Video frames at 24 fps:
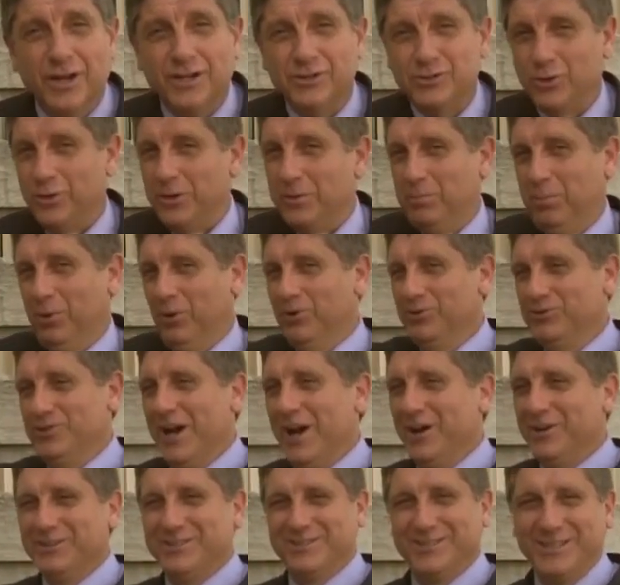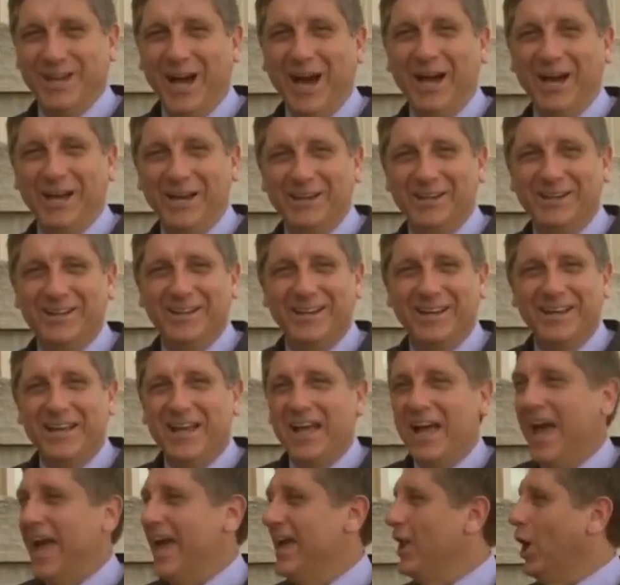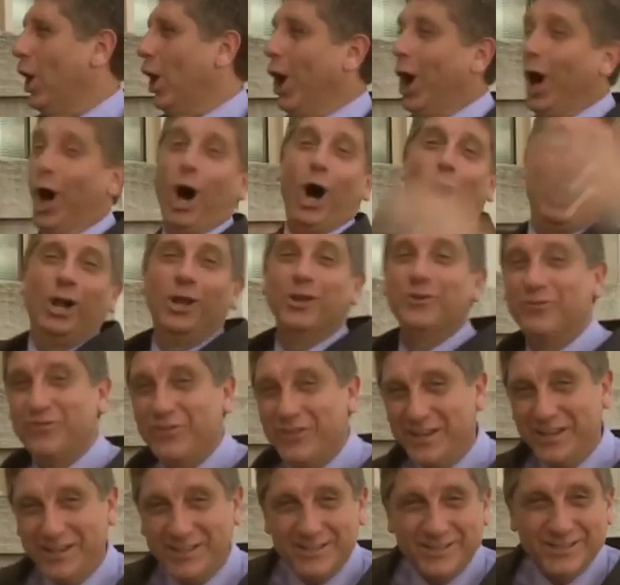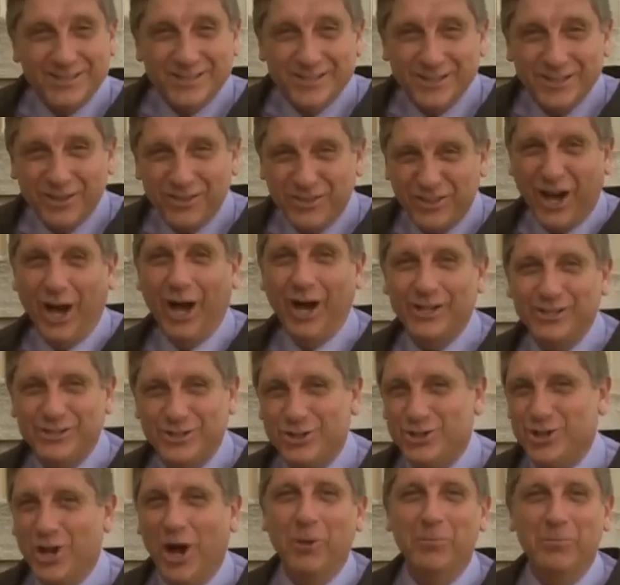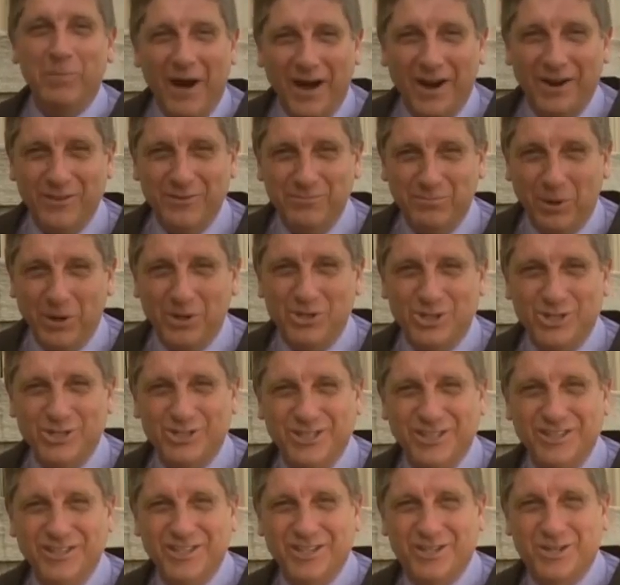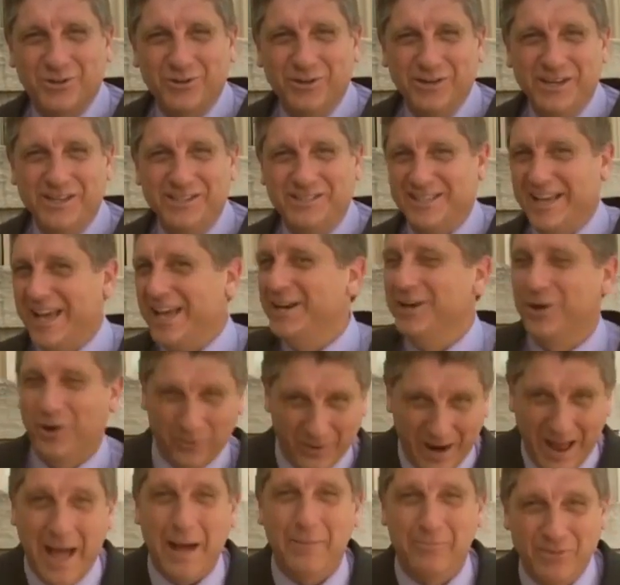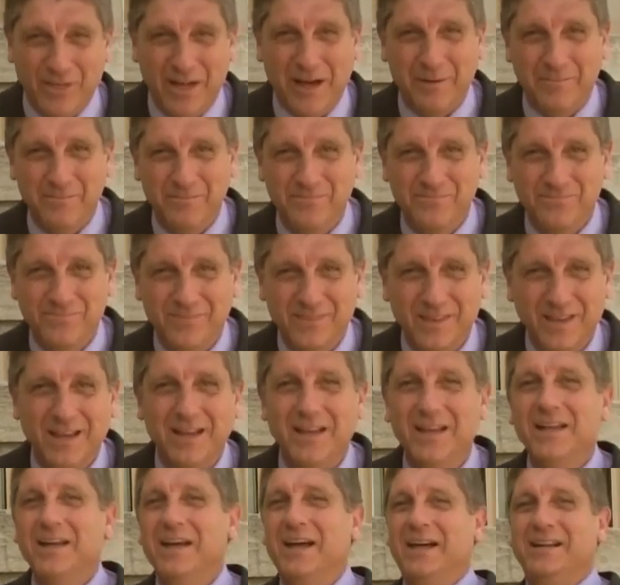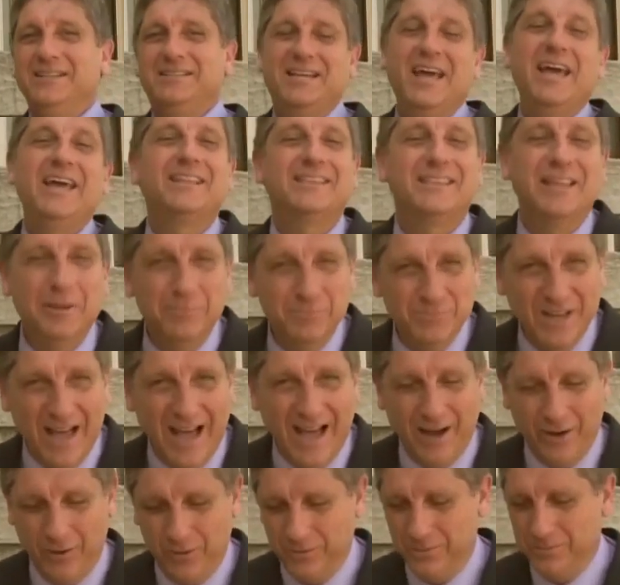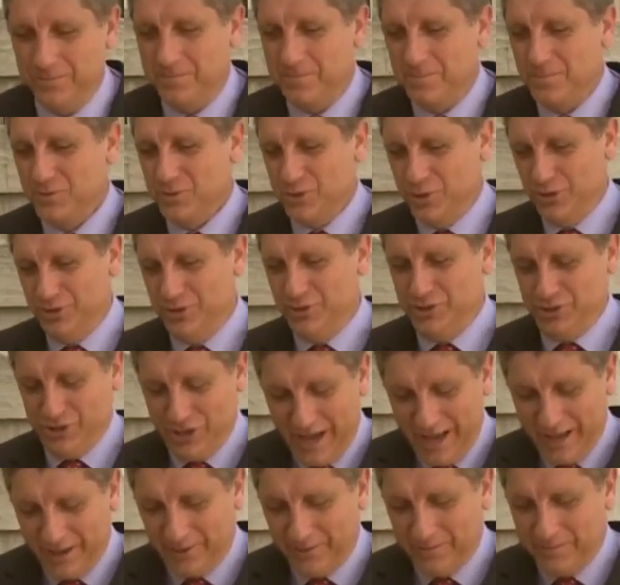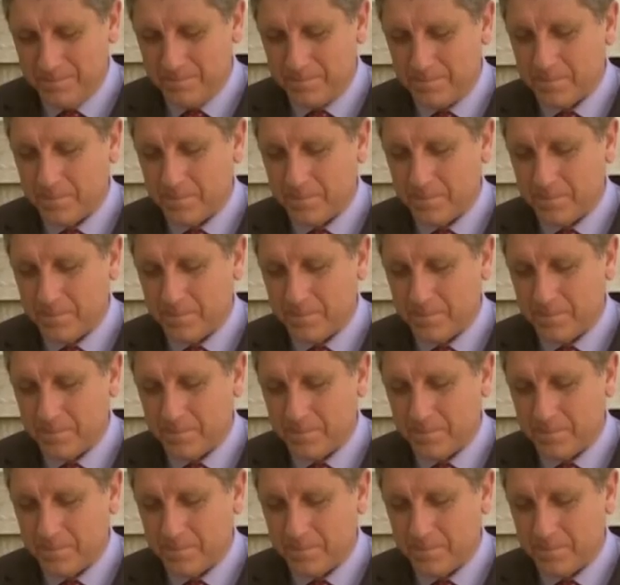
So he pulls out his gun, and all of these thugs jump out of the bushes and the trees and grab them and take them down to the jail.